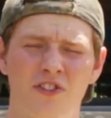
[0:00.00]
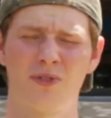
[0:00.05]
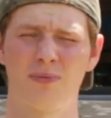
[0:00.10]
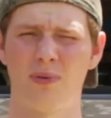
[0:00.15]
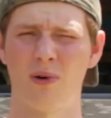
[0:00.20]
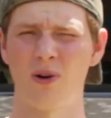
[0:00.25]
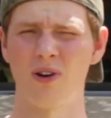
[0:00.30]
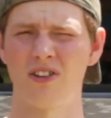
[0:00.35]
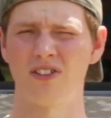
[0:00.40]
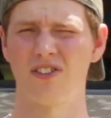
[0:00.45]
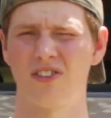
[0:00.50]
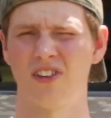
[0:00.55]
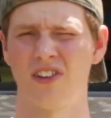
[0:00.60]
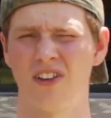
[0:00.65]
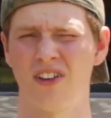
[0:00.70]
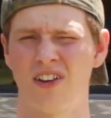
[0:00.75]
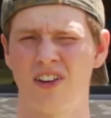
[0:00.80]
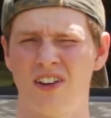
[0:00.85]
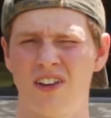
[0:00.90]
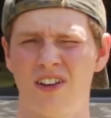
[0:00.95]
Sports
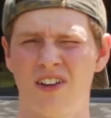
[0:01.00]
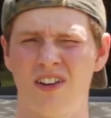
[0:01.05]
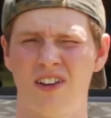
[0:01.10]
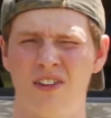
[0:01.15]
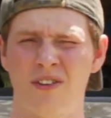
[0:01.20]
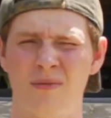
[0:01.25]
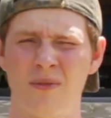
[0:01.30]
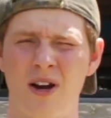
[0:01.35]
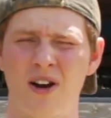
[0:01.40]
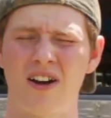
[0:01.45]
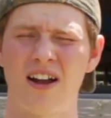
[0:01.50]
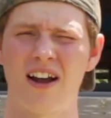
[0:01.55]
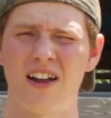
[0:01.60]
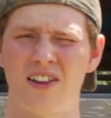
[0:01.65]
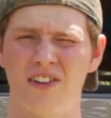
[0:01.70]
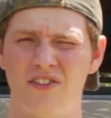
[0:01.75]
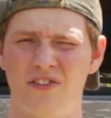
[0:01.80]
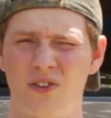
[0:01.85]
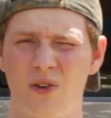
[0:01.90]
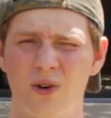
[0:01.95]
in Merritt
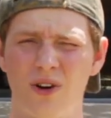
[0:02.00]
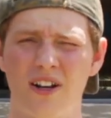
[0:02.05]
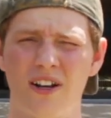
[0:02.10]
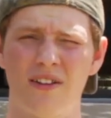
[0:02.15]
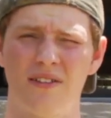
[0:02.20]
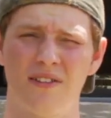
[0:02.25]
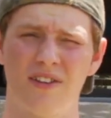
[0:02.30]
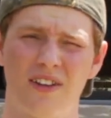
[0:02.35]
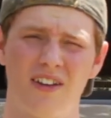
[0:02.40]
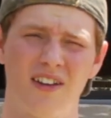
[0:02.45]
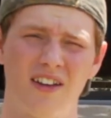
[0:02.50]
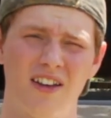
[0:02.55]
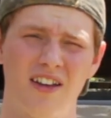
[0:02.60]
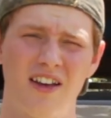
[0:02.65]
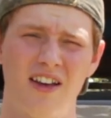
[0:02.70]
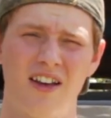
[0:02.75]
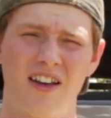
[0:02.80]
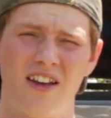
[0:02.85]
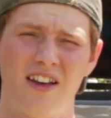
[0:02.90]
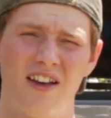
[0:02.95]
Island, Florida.
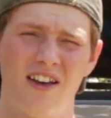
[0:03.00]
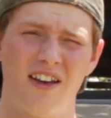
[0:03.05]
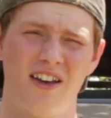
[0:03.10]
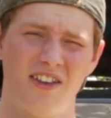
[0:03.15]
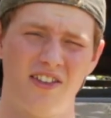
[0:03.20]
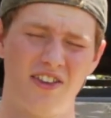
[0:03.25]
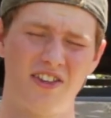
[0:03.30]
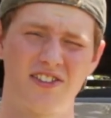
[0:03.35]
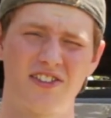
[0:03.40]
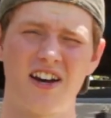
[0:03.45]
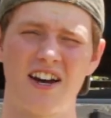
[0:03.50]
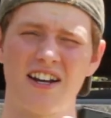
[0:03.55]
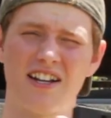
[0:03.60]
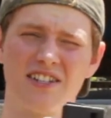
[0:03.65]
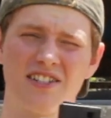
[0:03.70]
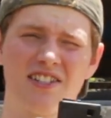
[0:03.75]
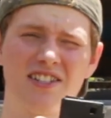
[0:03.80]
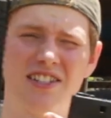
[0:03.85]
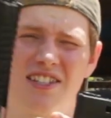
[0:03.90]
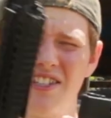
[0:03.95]
This gun
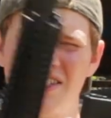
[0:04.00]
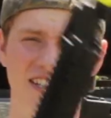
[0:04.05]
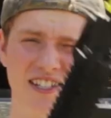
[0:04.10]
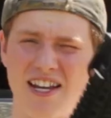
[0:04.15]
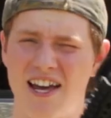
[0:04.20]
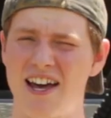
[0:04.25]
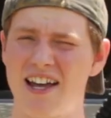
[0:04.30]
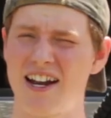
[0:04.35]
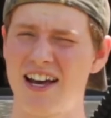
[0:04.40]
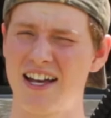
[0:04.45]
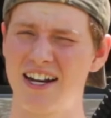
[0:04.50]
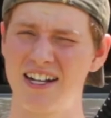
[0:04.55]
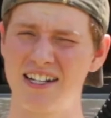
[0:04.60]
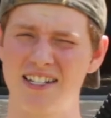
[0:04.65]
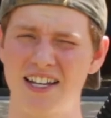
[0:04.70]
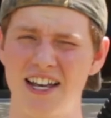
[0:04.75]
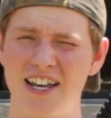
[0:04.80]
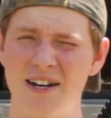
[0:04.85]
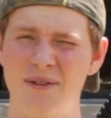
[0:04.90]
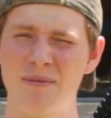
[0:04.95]
is 10 out of
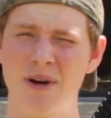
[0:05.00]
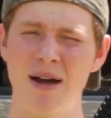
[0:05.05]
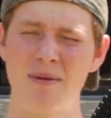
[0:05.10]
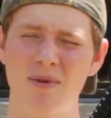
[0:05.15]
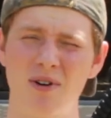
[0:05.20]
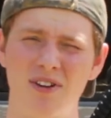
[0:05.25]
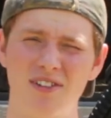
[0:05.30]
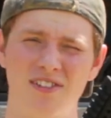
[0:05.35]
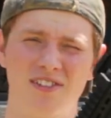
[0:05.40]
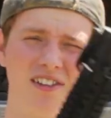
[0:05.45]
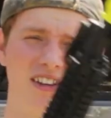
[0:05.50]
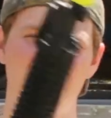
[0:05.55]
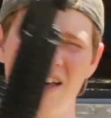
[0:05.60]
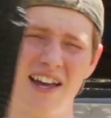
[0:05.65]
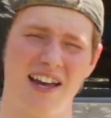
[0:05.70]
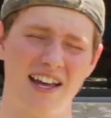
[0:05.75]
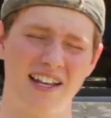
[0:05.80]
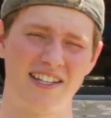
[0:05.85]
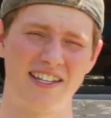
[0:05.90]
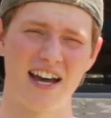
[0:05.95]
10 in my books.
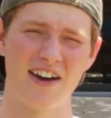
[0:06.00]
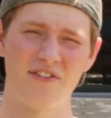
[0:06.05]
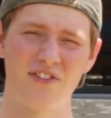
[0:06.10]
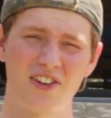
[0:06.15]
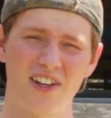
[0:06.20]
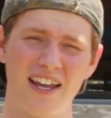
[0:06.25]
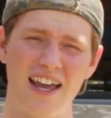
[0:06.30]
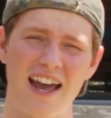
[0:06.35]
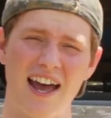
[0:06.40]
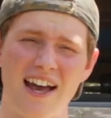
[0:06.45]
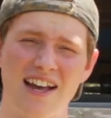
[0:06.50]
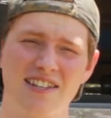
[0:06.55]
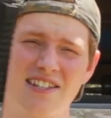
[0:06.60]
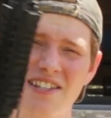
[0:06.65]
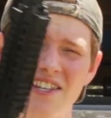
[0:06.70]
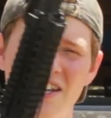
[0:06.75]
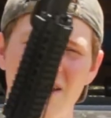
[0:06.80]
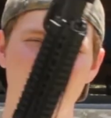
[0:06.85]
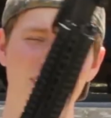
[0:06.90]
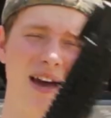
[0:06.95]
It definitely has
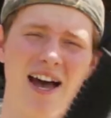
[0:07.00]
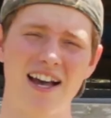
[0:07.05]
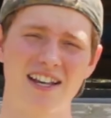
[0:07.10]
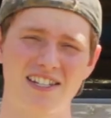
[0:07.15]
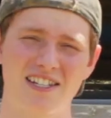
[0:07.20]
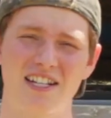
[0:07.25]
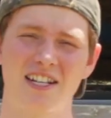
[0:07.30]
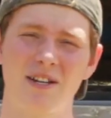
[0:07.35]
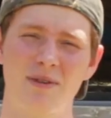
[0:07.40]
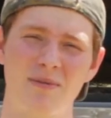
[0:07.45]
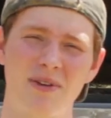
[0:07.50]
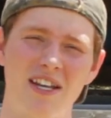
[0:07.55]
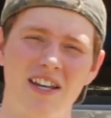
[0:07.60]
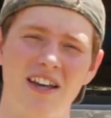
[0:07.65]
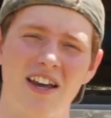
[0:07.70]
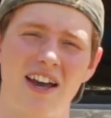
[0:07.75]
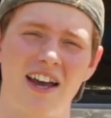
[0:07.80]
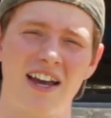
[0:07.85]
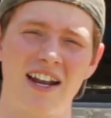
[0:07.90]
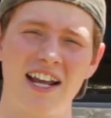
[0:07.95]
the capacity to
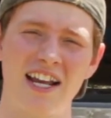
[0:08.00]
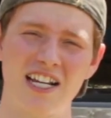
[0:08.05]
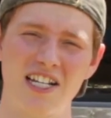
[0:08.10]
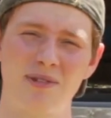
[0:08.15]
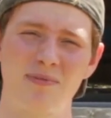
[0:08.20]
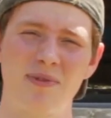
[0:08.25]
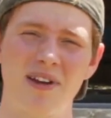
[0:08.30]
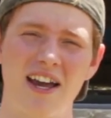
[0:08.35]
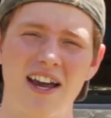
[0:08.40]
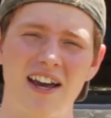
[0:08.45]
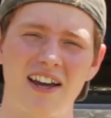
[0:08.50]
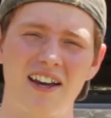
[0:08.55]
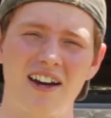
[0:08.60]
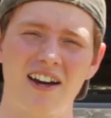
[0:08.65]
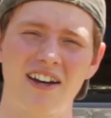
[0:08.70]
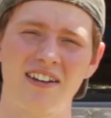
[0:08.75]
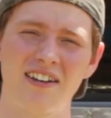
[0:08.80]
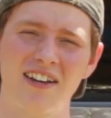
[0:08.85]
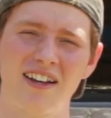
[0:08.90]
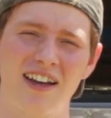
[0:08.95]
be an HPA
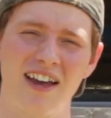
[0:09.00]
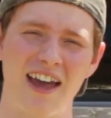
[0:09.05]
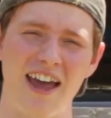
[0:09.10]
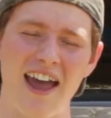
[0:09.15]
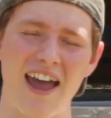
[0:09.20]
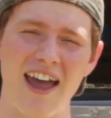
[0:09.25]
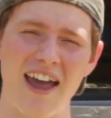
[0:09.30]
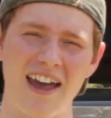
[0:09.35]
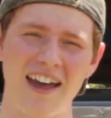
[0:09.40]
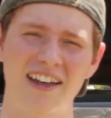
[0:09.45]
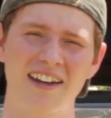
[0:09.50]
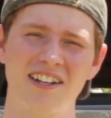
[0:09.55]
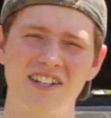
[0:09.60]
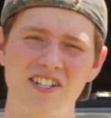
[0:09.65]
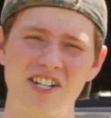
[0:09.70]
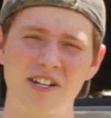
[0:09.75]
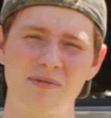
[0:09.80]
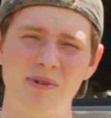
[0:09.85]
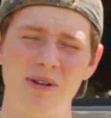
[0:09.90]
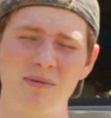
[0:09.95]
gun and a
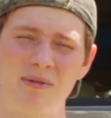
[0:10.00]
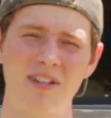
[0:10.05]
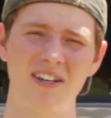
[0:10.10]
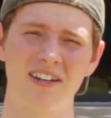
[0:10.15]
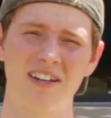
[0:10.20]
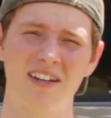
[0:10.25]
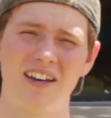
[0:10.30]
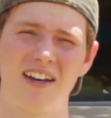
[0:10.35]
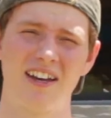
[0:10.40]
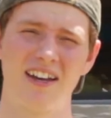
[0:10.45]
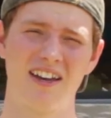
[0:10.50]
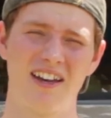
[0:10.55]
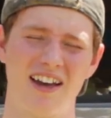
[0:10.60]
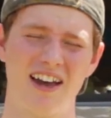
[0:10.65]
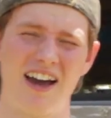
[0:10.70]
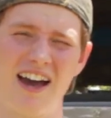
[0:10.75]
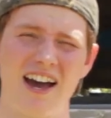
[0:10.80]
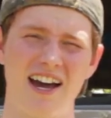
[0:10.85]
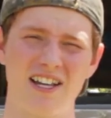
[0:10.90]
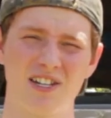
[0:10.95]
GBB,
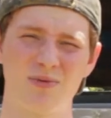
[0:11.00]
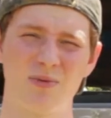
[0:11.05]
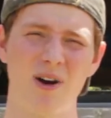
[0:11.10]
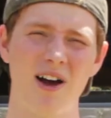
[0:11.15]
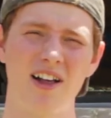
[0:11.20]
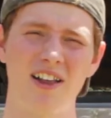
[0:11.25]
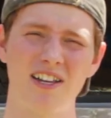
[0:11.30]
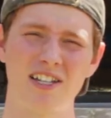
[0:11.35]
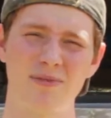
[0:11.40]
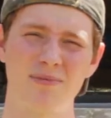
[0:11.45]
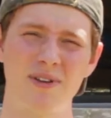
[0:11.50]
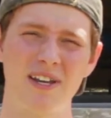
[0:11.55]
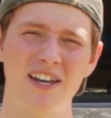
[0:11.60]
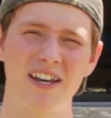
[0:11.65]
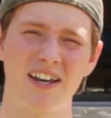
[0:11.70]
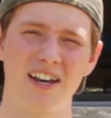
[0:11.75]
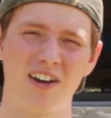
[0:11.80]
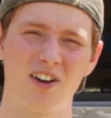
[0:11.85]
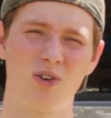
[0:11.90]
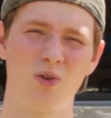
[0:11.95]
as well as
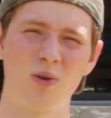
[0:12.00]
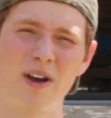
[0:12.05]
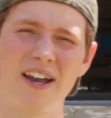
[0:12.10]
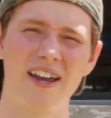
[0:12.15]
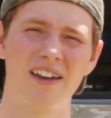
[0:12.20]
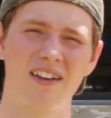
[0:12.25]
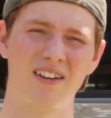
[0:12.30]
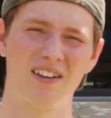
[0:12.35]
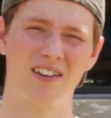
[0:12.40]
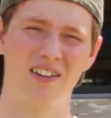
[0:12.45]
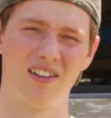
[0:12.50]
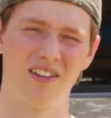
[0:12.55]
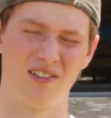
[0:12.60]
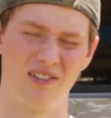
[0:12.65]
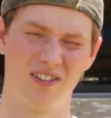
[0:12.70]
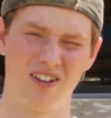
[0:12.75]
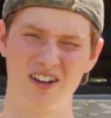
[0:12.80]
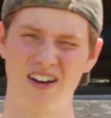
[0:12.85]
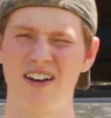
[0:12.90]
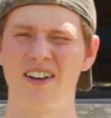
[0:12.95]
being a great
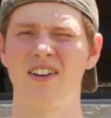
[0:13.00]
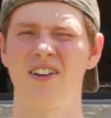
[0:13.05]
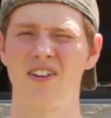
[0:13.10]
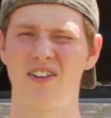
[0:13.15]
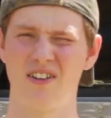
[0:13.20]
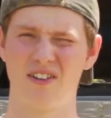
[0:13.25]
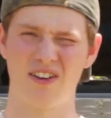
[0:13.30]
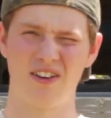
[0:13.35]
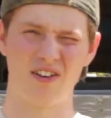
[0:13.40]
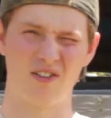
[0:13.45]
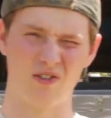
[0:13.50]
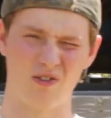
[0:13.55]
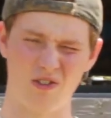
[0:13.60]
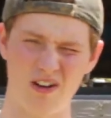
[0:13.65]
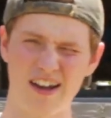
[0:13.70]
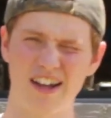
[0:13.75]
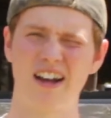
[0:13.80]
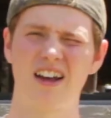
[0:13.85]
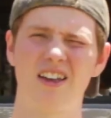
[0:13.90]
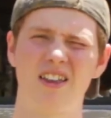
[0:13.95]
gun
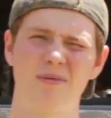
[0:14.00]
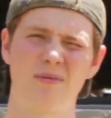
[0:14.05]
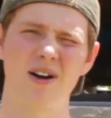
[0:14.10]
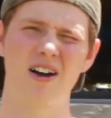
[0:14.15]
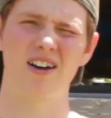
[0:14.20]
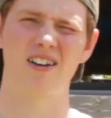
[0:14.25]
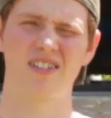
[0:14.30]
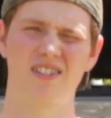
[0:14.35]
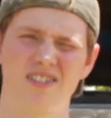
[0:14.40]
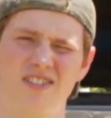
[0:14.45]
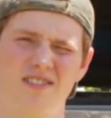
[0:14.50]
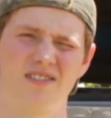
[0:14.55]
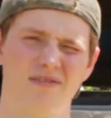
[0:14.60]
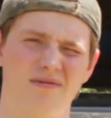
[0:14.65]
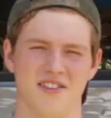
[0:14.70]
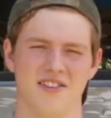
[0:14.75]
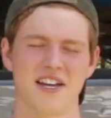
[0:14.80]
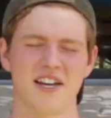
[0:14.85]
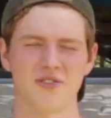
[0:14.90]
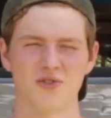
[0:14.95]
right out of the box.
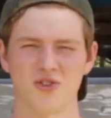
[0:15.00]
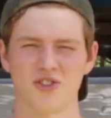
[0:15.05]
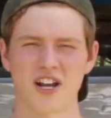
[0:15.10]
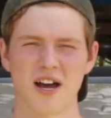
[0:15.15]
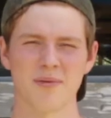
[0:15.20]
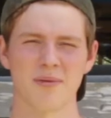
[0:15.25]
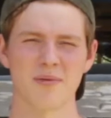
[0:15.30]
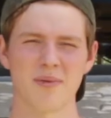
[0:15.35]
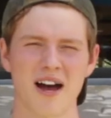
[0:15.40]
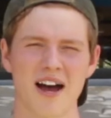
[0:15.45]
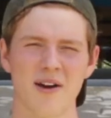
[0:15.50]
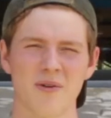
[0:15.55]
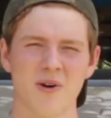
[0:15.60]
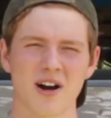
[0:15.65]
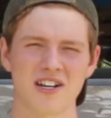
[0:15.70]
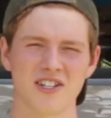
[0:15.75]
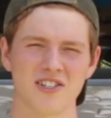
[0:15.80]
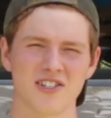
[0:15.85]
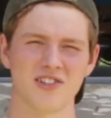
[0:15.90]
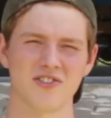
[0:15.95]
Thanks for stopping by and
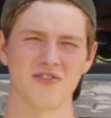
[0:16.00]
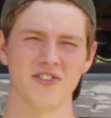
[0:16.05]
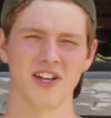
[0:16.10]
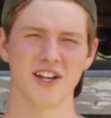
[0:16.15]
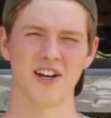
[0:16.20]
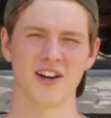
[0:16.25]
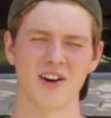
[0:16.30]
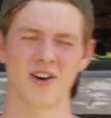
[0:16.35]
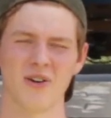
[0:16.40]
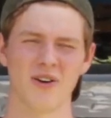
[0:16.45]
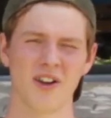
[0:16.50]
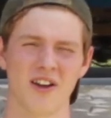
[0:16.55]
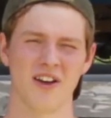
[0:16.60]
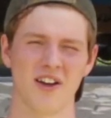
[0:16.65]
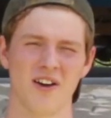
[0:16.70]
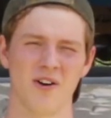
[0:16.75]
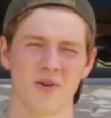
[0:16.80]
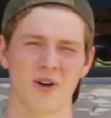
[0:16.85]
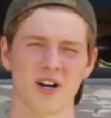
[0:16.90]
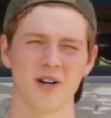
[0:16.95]
watching this video.
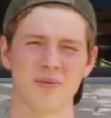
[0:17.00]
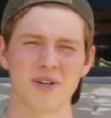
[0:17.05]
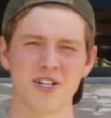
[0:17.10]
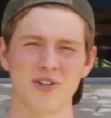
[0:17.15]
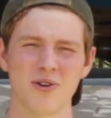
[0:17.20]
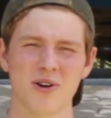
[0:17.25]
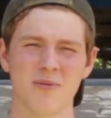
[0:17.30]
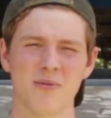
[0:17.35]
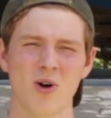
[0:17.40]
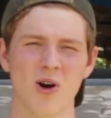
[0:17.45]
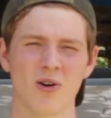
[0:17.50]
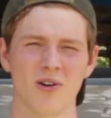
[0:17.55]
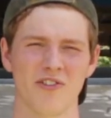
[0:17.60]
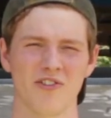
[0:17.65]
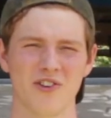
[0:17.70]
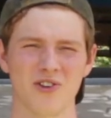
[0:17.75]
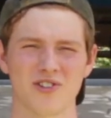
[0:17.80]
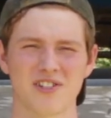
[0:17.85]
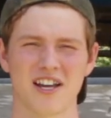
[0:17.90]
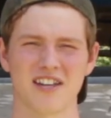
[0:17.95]
We're going to be doing more
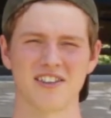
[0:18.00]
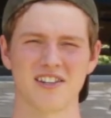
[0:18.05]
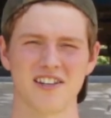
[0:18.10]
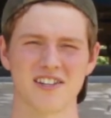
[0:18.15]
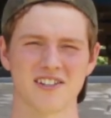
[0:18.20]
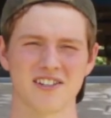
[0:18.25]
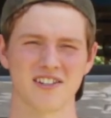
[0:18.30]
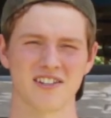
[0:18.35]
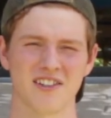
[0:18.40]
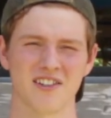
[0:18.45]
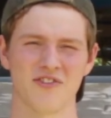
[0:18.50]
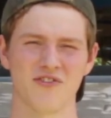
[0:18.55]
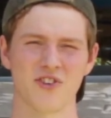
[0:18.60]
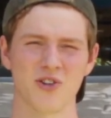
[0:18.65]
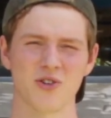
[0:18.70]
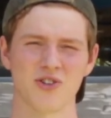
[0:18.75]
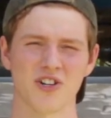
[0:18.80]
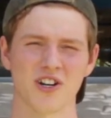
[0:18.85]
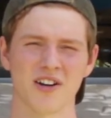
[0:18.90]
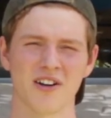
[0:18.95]
reviews like this in the
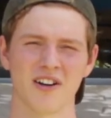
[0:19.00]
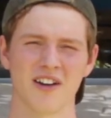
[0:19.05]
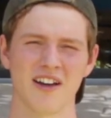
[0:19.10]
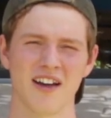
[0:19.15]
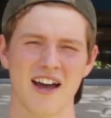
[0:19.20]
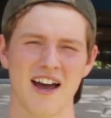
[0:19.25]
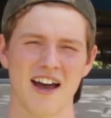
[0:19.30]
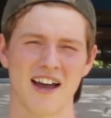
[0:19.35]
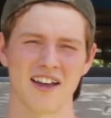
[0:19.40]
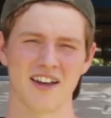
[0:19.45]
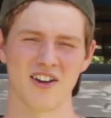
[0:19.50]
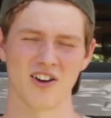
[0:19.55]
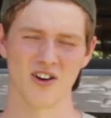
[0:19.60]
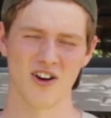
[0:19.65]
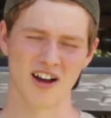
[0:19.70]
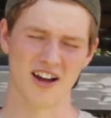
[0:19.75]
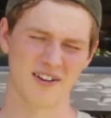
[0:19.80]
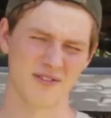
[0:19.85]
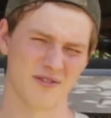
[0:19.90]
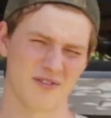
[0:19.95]
future here
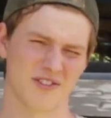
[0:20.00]
at